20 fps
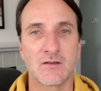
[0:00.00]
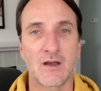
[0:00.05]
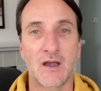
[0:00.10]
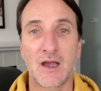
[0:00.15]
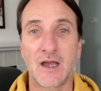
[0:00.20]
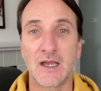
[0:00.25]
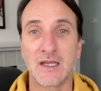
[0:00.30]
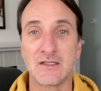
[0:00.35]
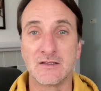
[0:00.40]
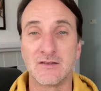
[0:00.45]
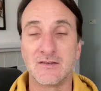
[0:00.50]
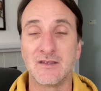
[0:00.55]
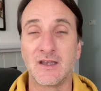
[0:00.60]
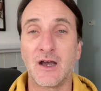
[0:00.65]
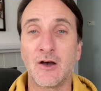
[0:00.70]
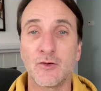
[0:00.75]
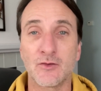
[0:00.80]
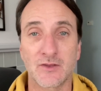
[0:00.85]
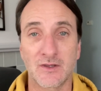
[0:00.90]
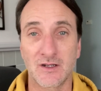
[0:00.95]
I
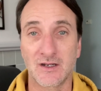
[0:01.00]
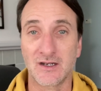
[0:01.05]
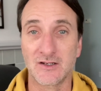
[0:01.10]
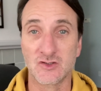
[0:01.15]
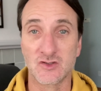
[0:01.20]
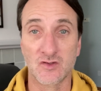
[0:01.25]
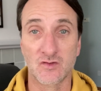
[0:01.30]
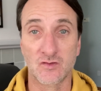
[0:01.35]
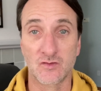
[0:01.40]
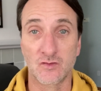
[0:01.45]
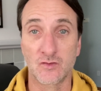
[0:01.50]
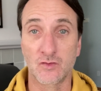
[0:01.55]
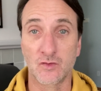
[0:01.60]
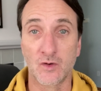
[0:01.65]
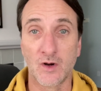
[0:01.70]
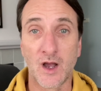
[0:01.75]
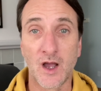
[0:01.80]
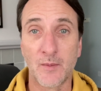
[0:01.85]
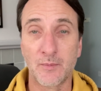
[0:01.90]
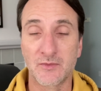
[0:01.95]
doubt that I just
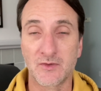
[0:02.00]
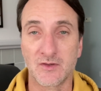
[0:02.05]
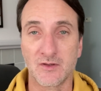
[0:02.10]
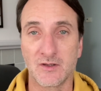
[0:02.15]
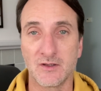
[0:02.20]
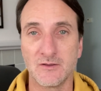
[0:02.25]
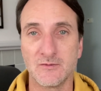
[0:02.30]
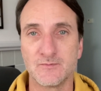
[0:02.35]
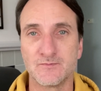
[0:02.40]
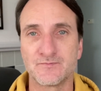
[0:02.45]
dropped it.